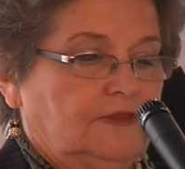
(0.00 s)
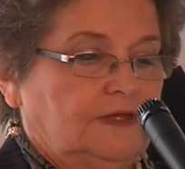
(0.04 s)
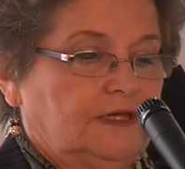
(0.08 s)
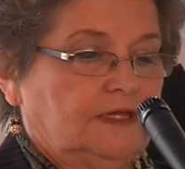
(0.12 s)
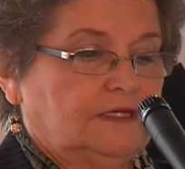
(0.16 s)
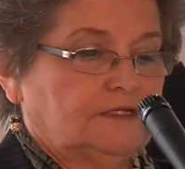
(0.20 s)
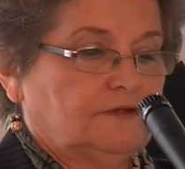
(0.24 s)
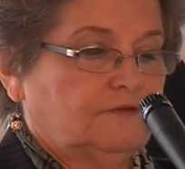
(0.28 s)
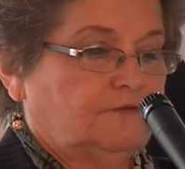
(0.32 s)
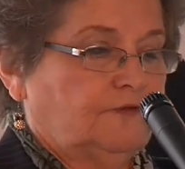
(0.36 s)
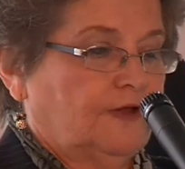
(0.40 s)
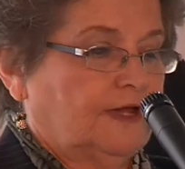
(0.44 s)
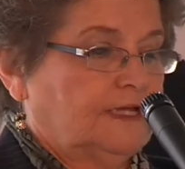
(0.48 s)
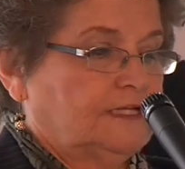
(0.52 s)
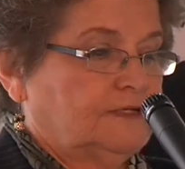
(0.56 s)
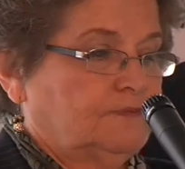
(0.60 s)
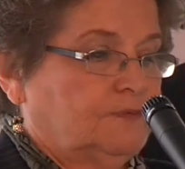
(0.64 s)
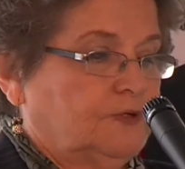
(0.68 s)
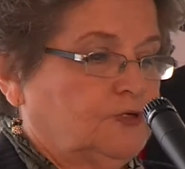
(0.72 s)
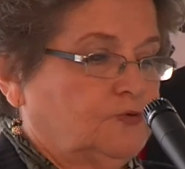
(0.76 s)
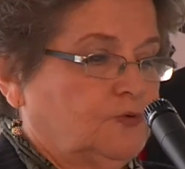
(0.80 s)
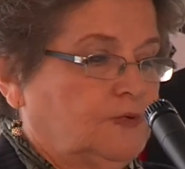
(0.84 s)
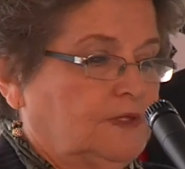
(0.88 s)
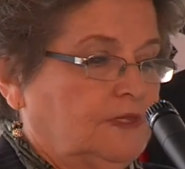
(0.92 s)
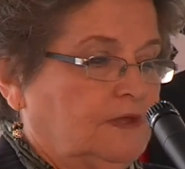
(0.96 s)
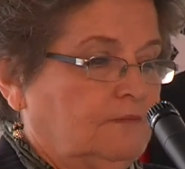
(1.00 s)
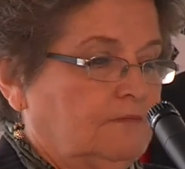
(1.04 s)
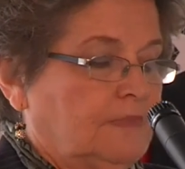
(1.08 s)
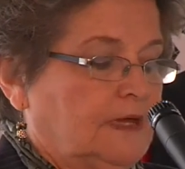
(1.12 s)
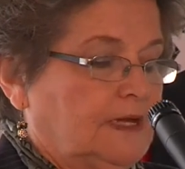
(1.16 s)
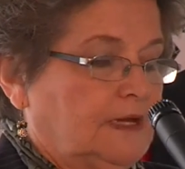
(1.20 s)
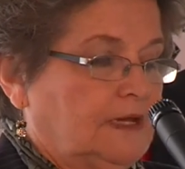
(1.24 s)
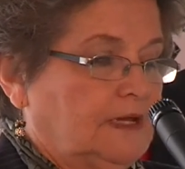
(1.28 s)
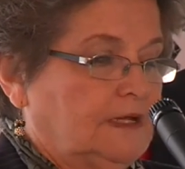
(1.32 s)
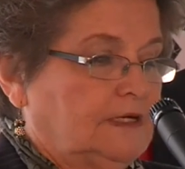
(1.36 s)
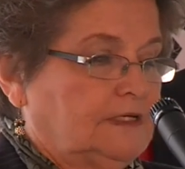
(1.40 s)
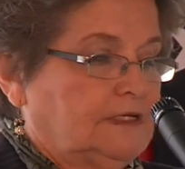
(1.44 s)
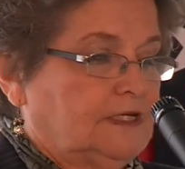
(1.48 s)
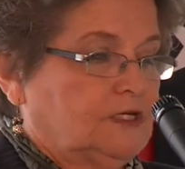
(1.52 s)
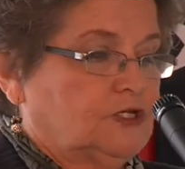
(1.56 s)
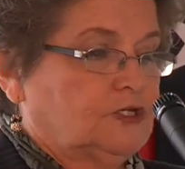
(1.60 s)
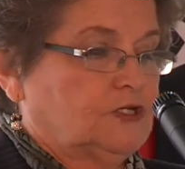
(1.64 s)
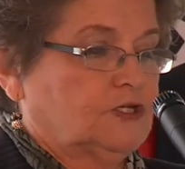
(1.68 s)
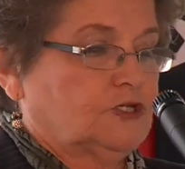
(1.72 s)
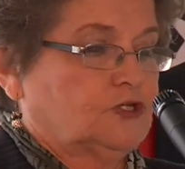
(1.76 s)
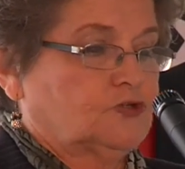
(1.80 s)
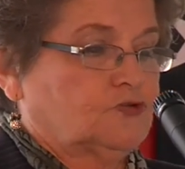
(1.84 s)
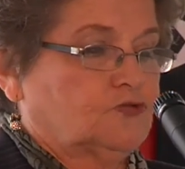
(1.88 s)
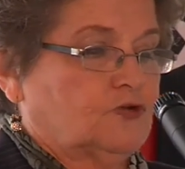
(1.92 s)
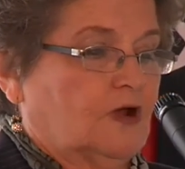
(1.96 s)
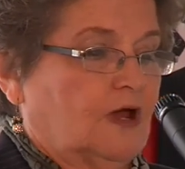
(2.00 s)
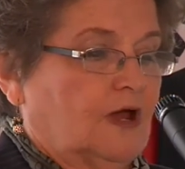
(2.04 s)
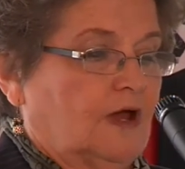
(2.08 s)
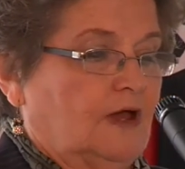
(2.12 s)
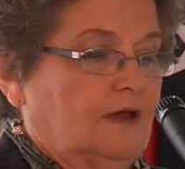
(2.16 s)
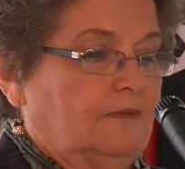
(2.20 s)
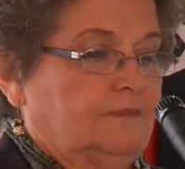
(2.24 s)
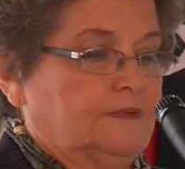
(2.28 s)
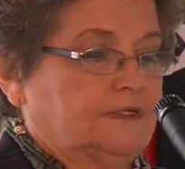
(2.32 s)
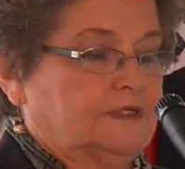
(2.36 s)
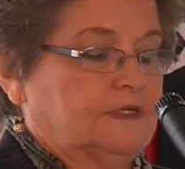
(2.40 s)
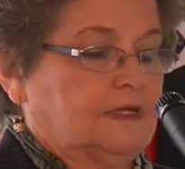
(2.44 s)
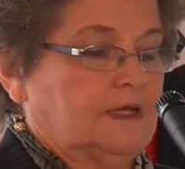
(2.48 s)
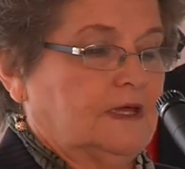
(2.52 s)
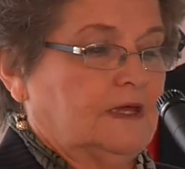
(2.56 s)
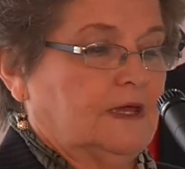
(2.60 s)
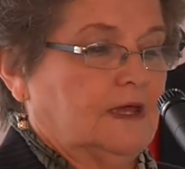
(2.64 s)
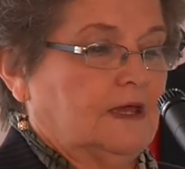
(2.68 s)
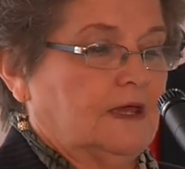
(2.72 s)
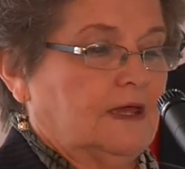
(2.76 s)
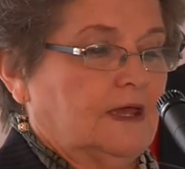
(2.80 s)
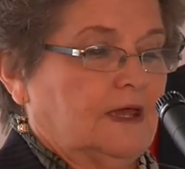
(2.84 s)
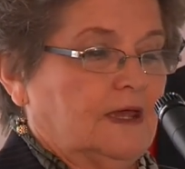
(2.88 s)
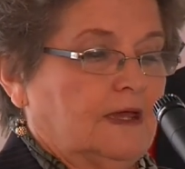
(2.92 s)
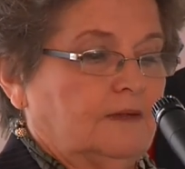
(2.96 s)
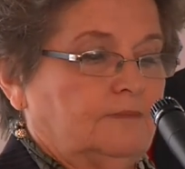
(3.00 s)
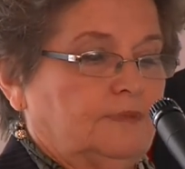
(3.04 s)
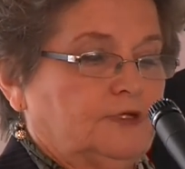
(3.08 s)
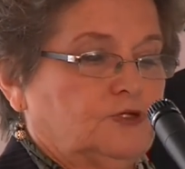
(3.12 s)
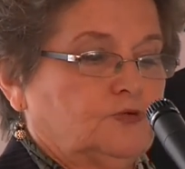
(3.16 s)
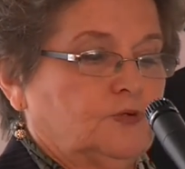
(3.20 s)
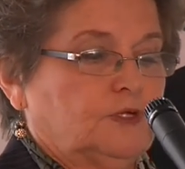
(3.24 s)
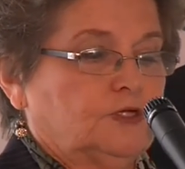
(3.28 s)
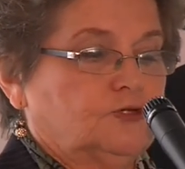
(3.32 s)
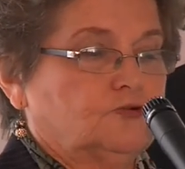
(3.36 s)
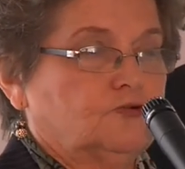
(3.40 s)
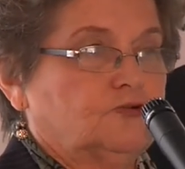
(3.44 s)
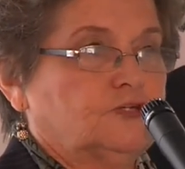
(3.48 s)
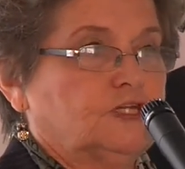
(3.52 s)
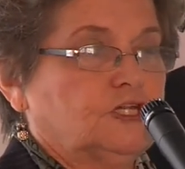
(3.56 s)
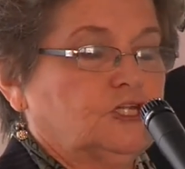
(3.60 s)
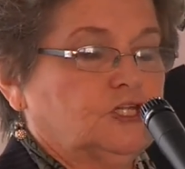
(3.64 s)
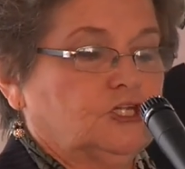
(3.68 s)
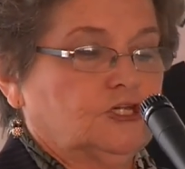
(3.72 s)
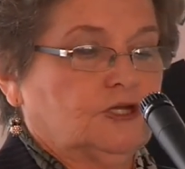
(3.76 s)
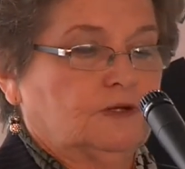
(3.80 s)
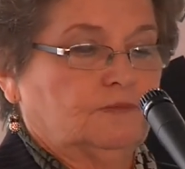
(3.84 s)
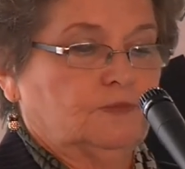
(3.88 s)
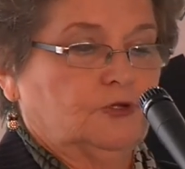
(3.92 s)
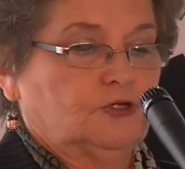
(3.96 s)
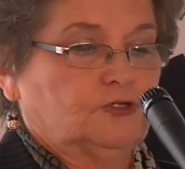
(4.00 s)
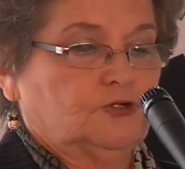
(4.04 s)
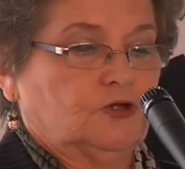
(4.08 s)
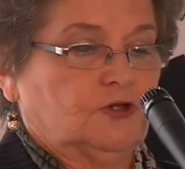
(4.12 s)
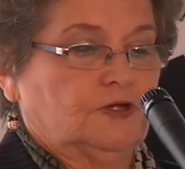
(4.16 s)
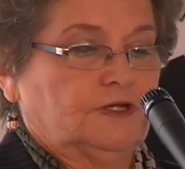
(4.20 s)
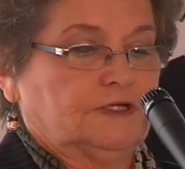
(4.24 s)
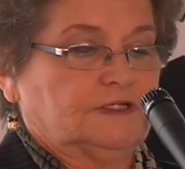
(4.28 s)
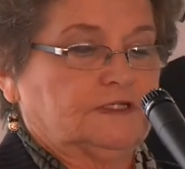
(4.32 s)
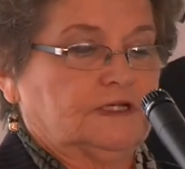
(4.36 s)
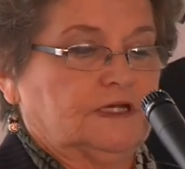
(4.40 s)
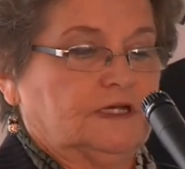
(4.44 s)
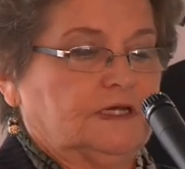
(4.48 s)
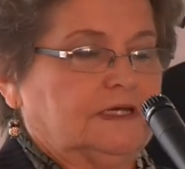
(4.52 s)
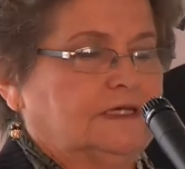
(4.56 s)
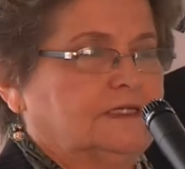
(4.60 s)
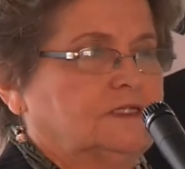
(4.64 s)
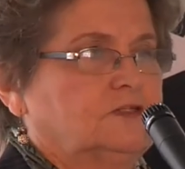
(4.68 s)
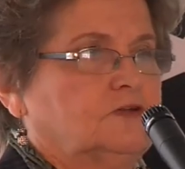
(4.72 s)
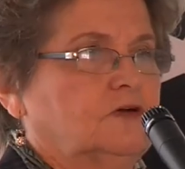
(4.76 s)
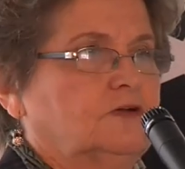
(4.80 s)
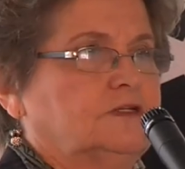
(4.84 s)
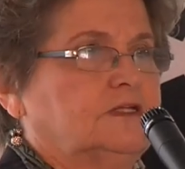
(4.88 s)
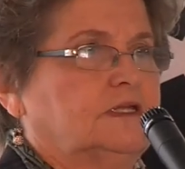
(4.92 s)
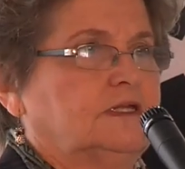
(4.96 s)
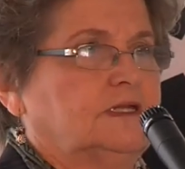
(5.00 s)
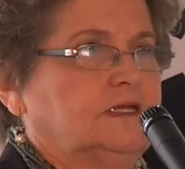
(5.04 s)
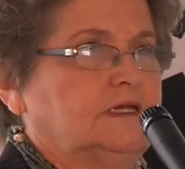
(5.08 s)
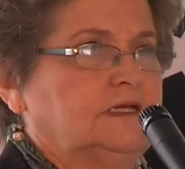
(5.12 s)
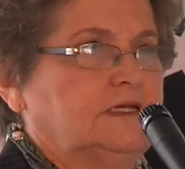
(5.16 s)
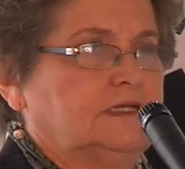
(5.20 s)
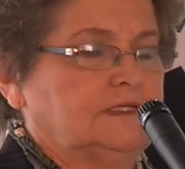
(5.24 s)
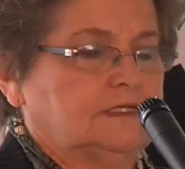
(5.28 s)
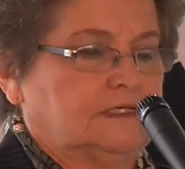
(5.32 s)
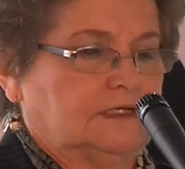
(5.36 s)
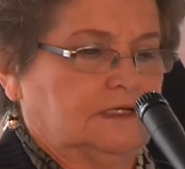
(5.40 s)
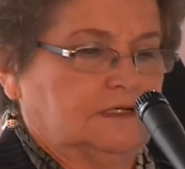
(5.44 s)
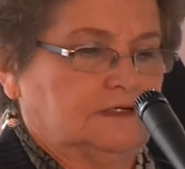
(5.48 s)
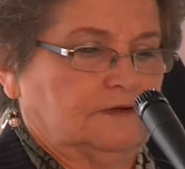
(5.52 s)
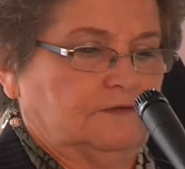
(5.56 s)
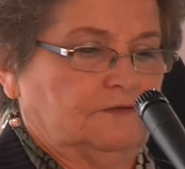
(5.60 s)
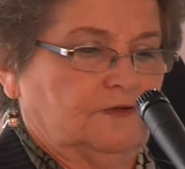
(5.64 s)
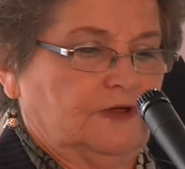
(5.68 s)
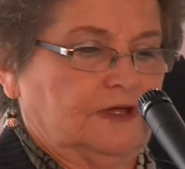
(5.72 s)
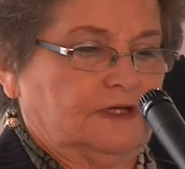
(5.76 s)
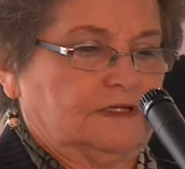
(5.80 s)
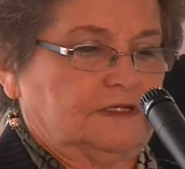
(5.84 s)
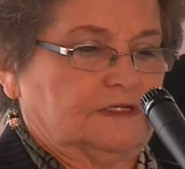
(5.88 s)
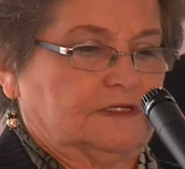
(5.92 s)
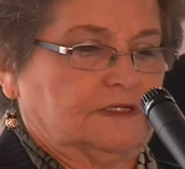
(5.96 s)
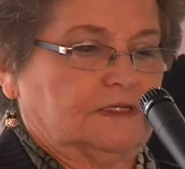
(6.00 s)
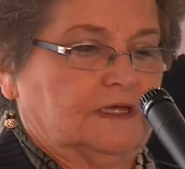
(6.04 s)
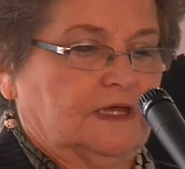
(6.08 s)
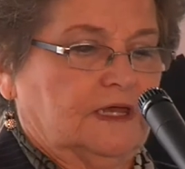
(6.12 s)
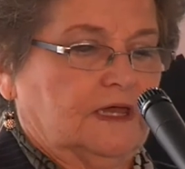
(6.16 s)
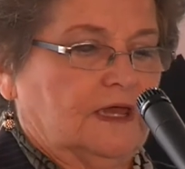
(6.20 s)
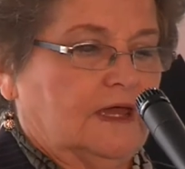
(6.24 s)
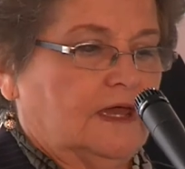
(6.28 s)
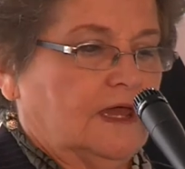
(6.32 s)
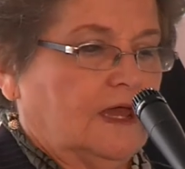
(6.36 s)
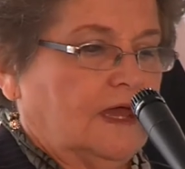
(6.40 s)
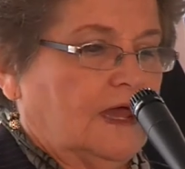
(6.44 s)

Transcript: The interface between the many indigenous tribes and between tradition and modernity is not an easy interface.